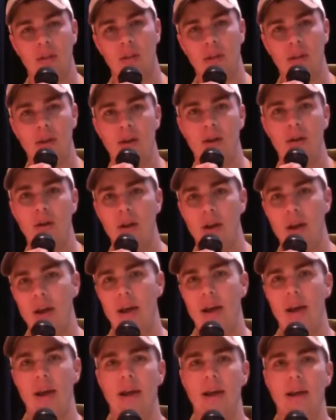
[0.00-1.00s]
of the Year,
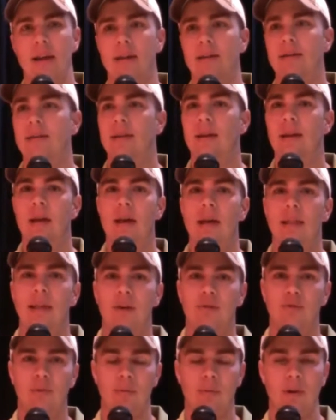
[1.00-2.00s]
and
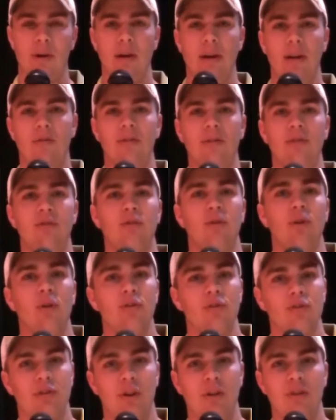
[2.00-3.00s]
that was one of my individual
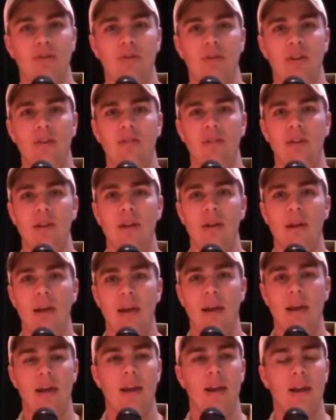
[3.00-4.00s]
goals to start the season,
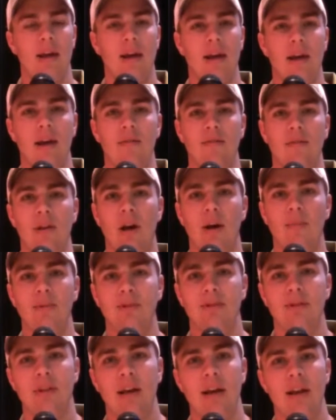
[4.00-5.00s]
and I've
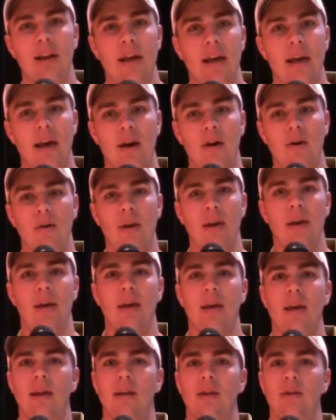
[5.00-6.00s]
accomplished that now.
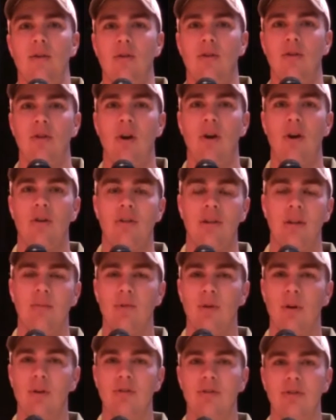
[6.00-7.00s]
And there are team
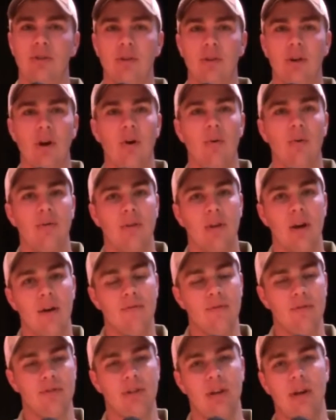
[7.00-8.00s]
goals still to go with the
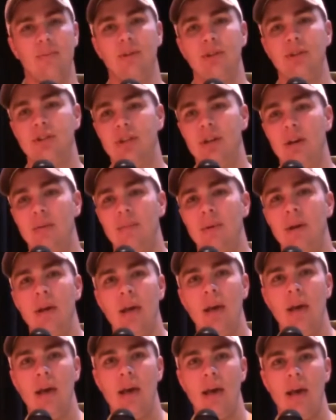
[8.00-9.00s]
conference championship
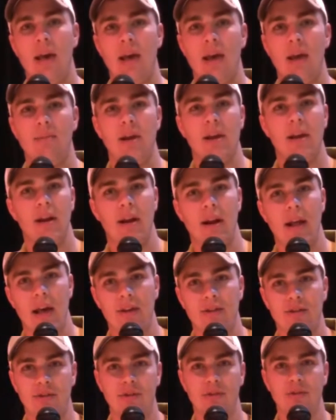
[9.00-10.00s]
and making the
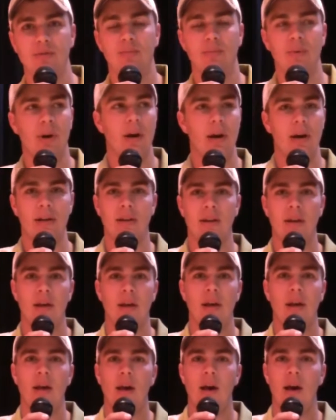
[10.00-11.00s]
nationals, but
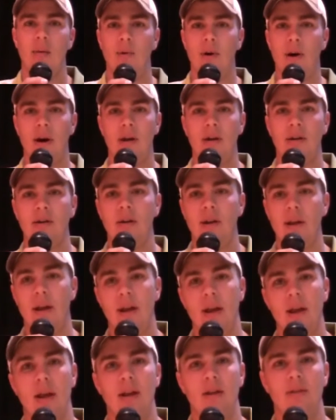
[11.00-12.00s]
I'm honored,
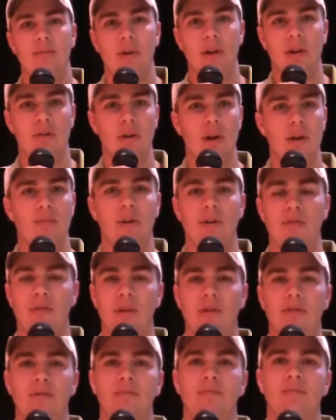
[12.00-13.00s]
and it's been a great
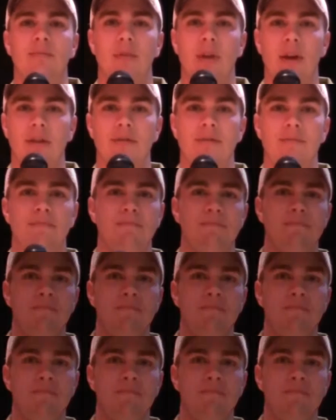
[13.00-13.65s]
privilege. Thanks.